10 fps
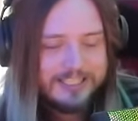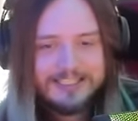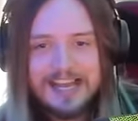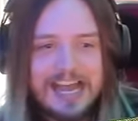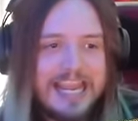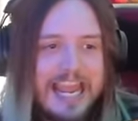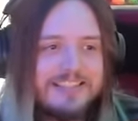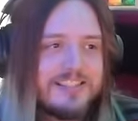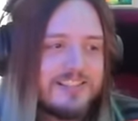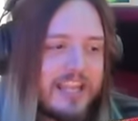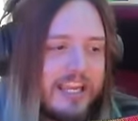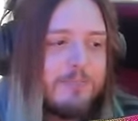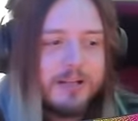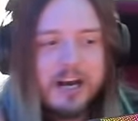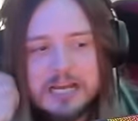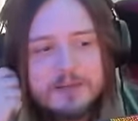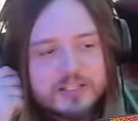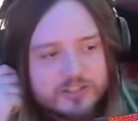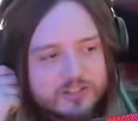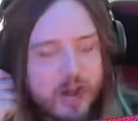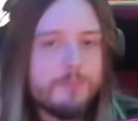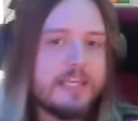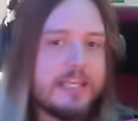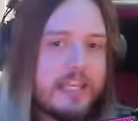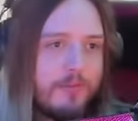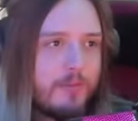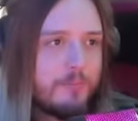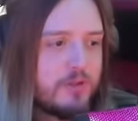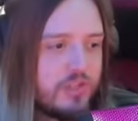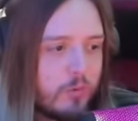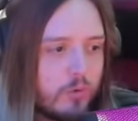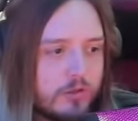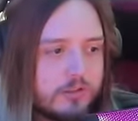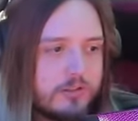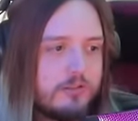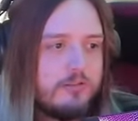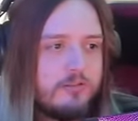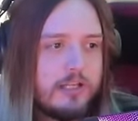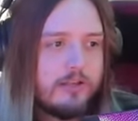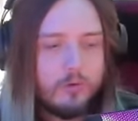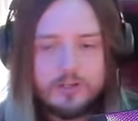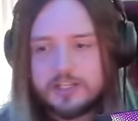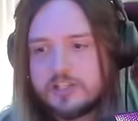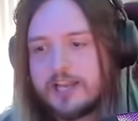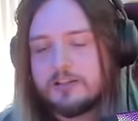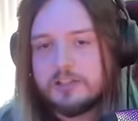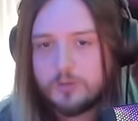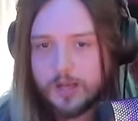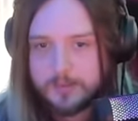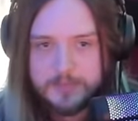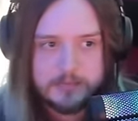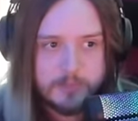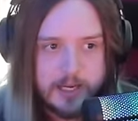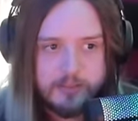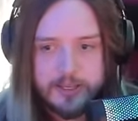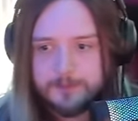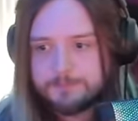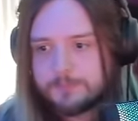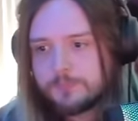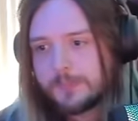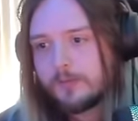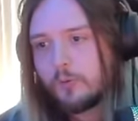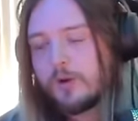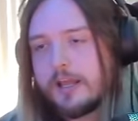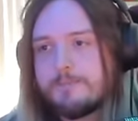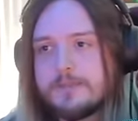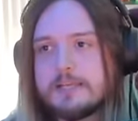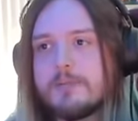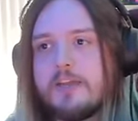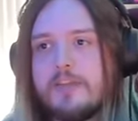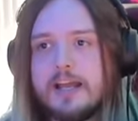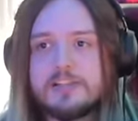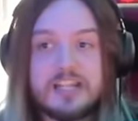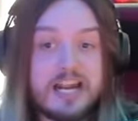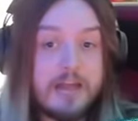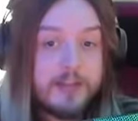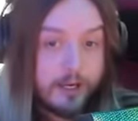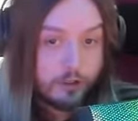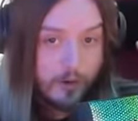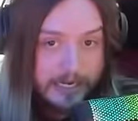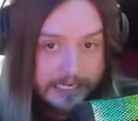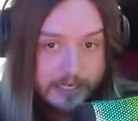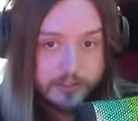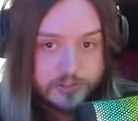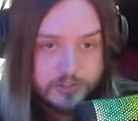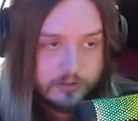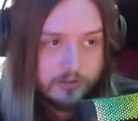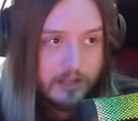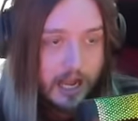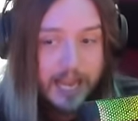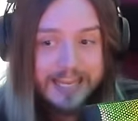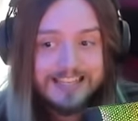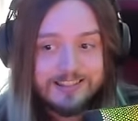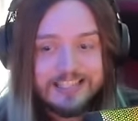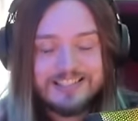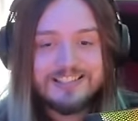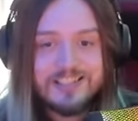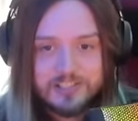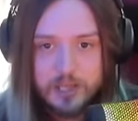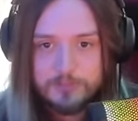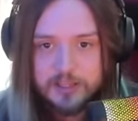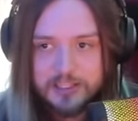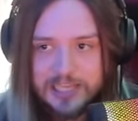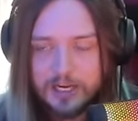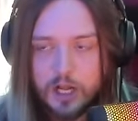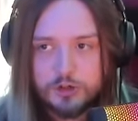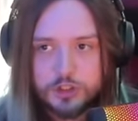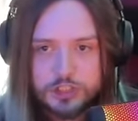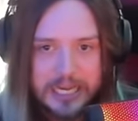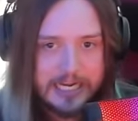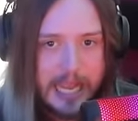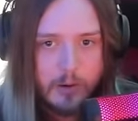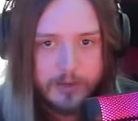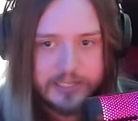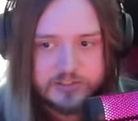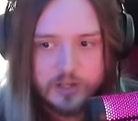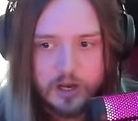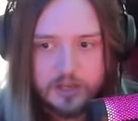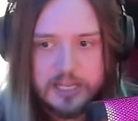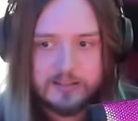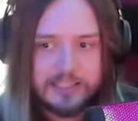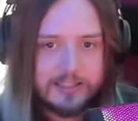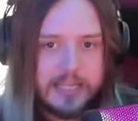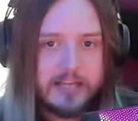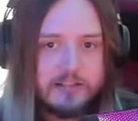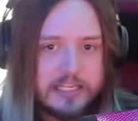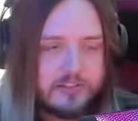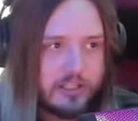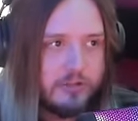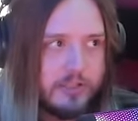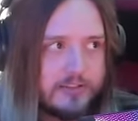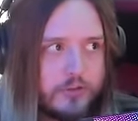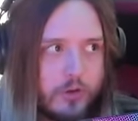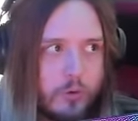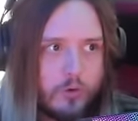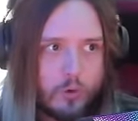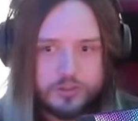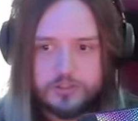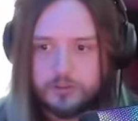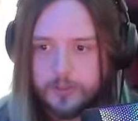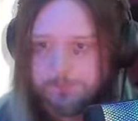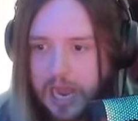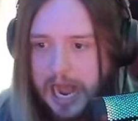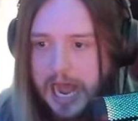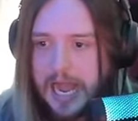I hate to say it, but I'm a dummy in the music world. And what exactly do I mean by that? What I mean by that is that I've got great ears. I can listen to something and understand how it gets done and like the techniques that you need to do in order to do it. I